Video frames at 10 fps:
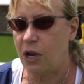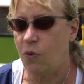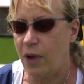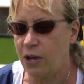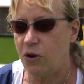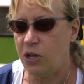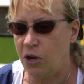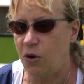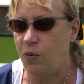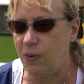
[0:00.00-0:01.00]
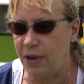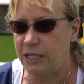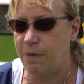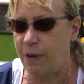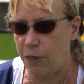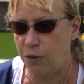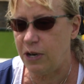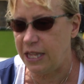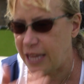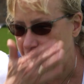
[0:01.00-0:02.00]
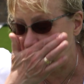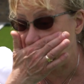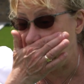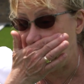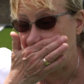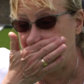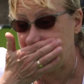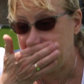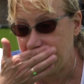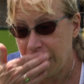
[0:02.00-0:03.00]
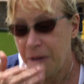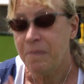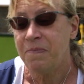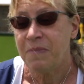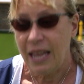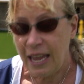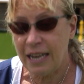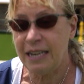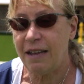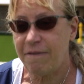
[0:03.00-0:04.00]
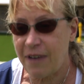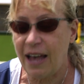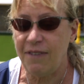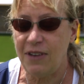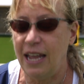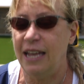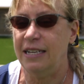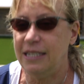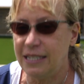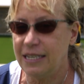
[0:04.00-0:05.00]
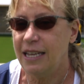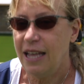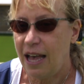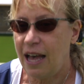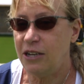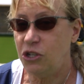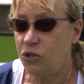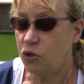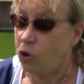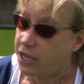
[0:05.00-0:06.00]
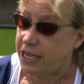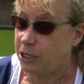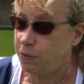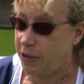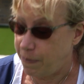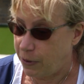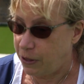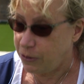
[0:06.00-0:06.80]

our record year, we raised about $30,000 in 5 days on cookies, people,